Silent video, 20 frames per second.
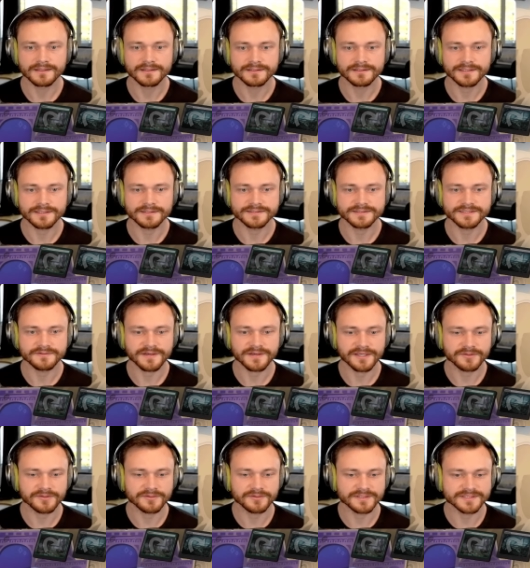Okay, let's see if
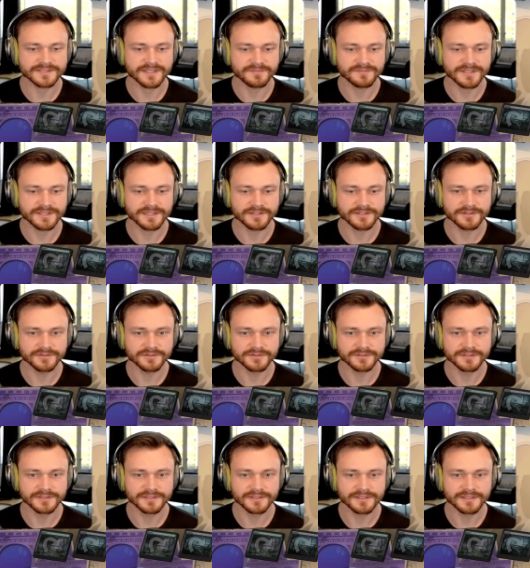either of these can be under
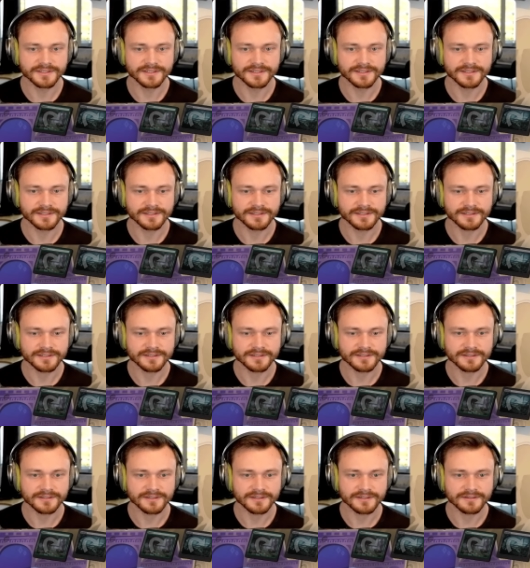
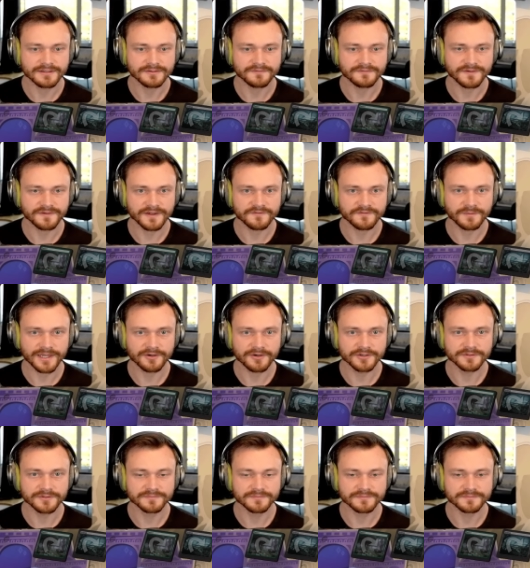5
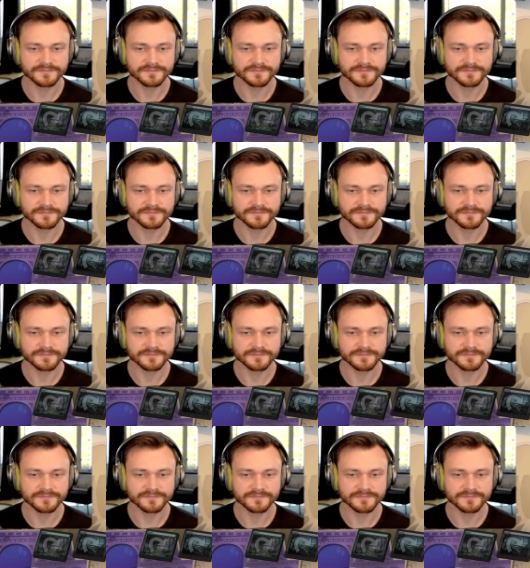power.